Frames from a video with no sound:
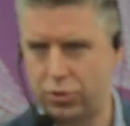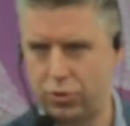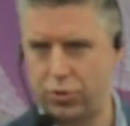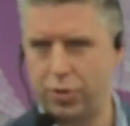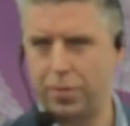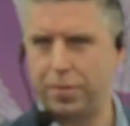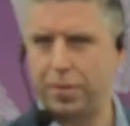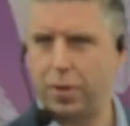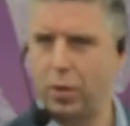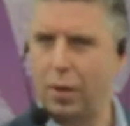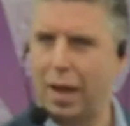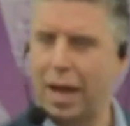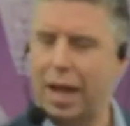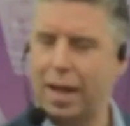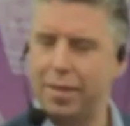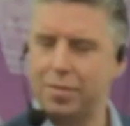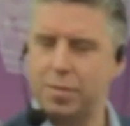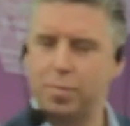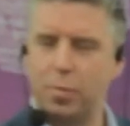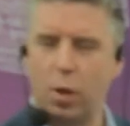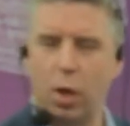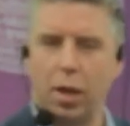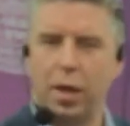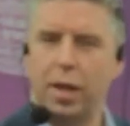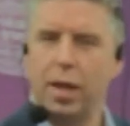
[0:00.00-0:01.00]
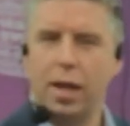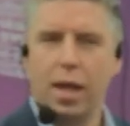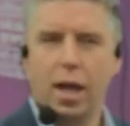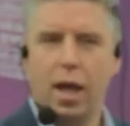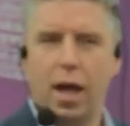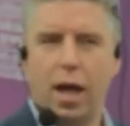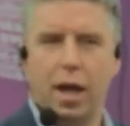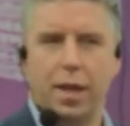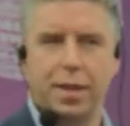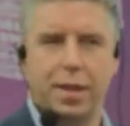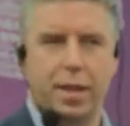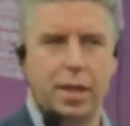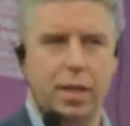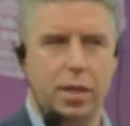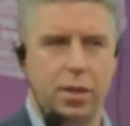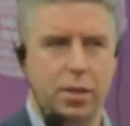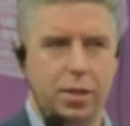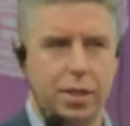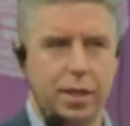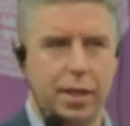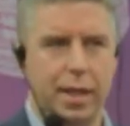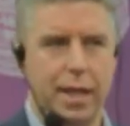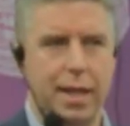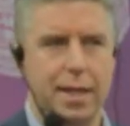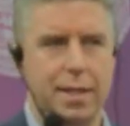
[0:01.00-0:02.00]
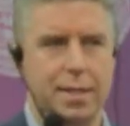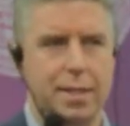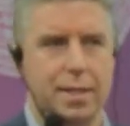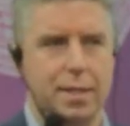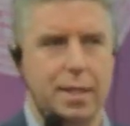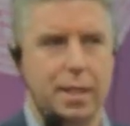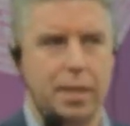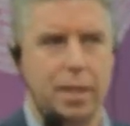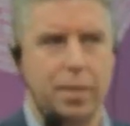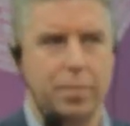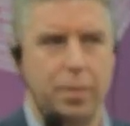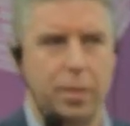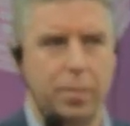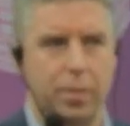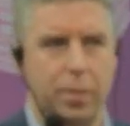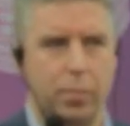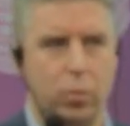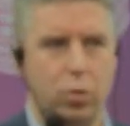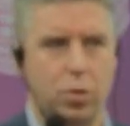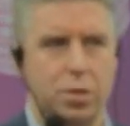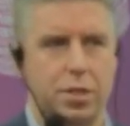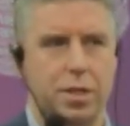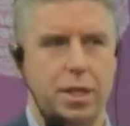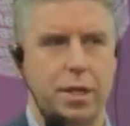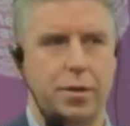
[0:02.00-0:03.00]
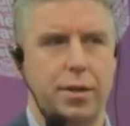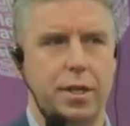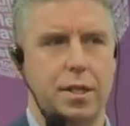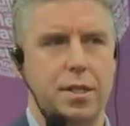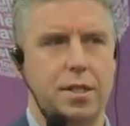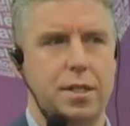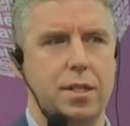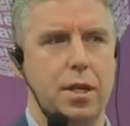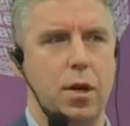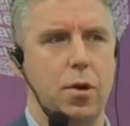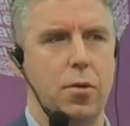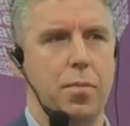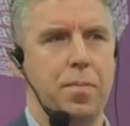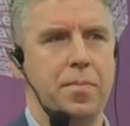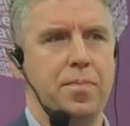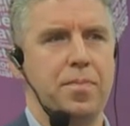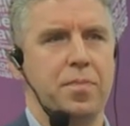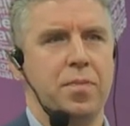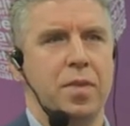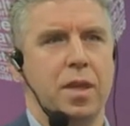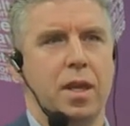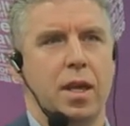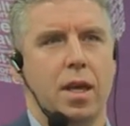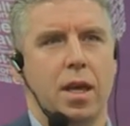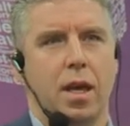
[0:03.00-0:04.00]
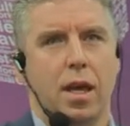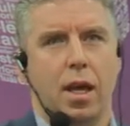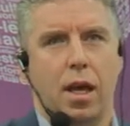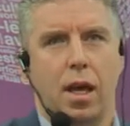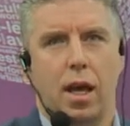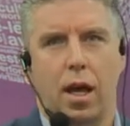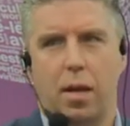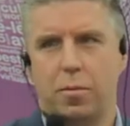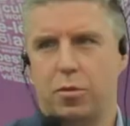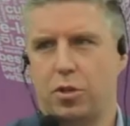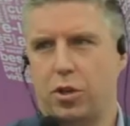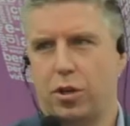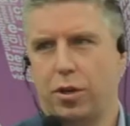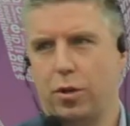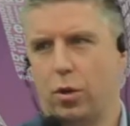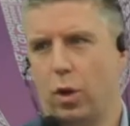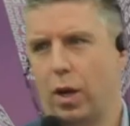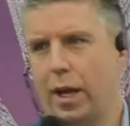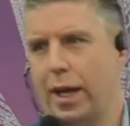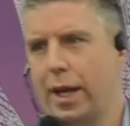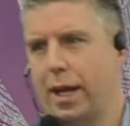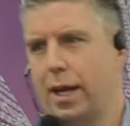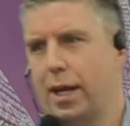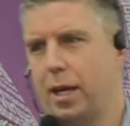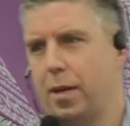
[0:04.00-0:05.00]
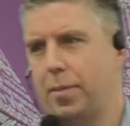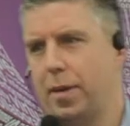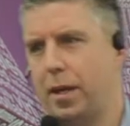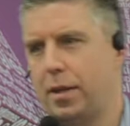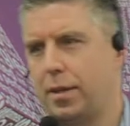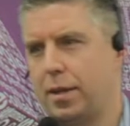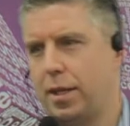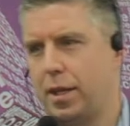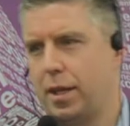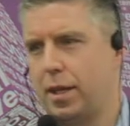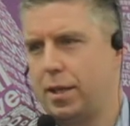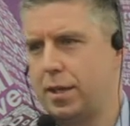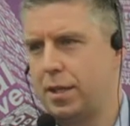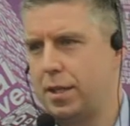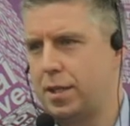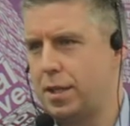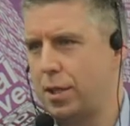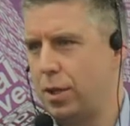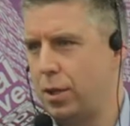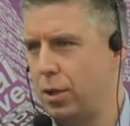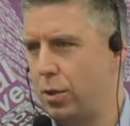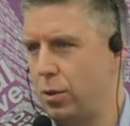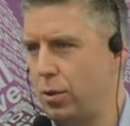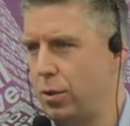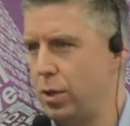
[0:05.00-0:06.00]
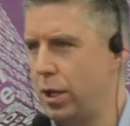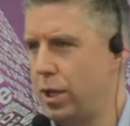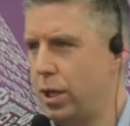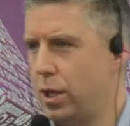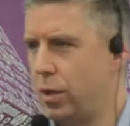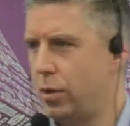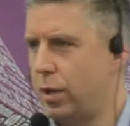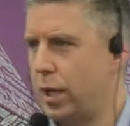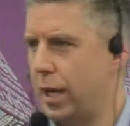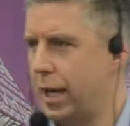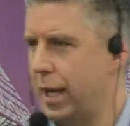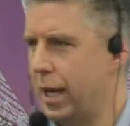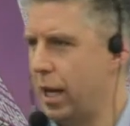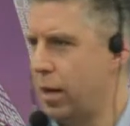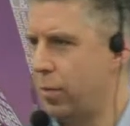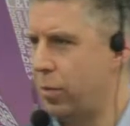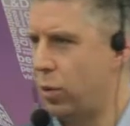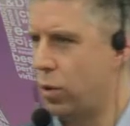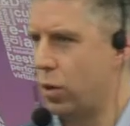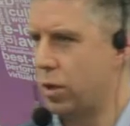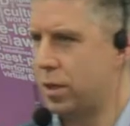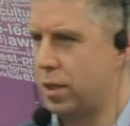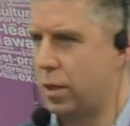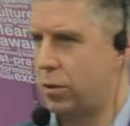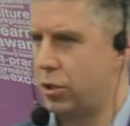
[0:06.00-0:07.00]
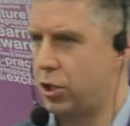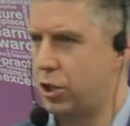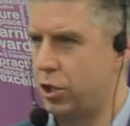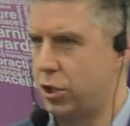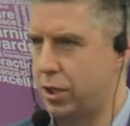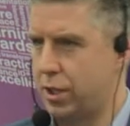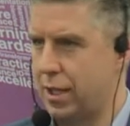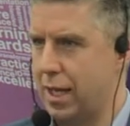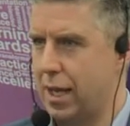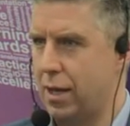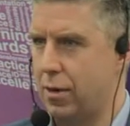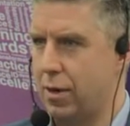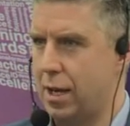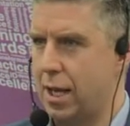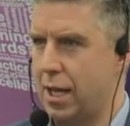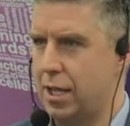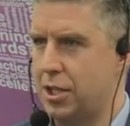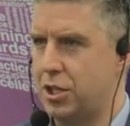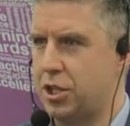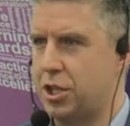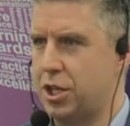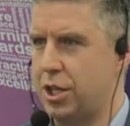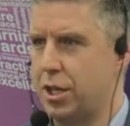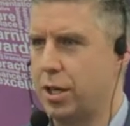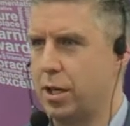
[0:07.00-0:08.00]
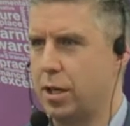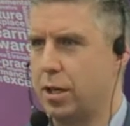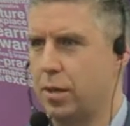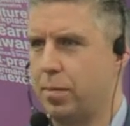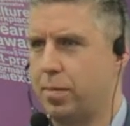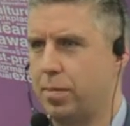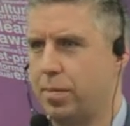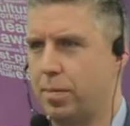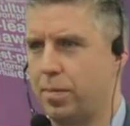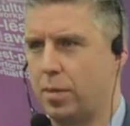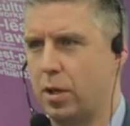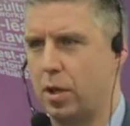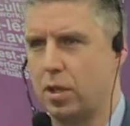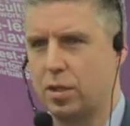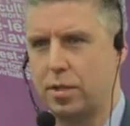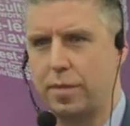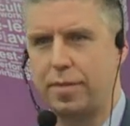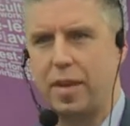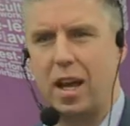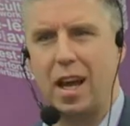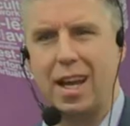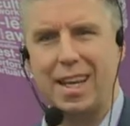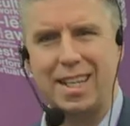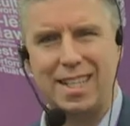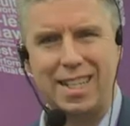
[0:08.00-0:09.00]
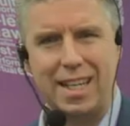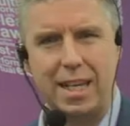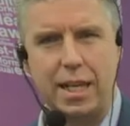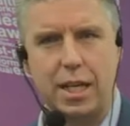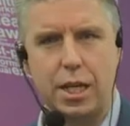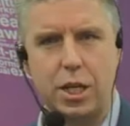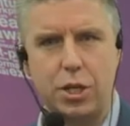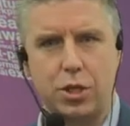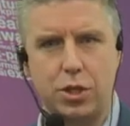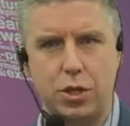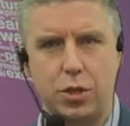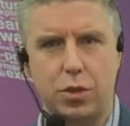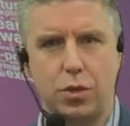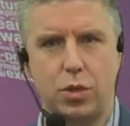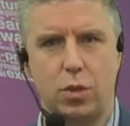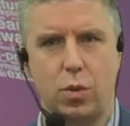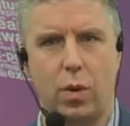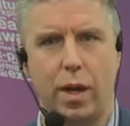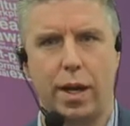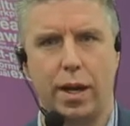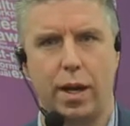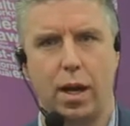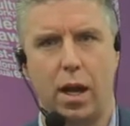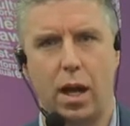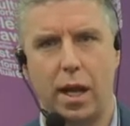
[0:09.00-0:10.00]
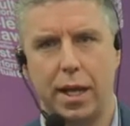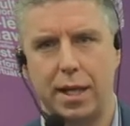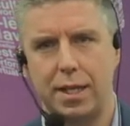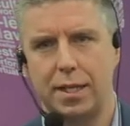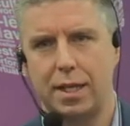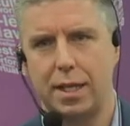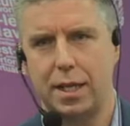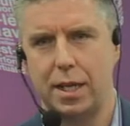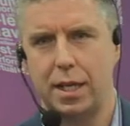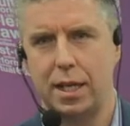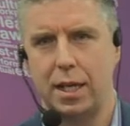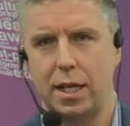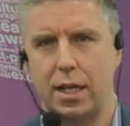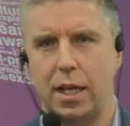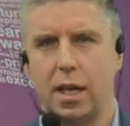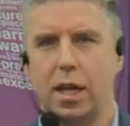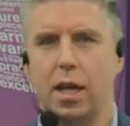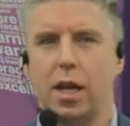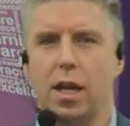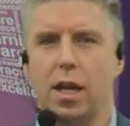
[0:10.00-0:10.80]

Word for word: drew a few laughs, but I think in other cases, that can be a bit more serious. So I'm sure you all heard about the, the two UK airports that were shut down last year because of IT issues when IT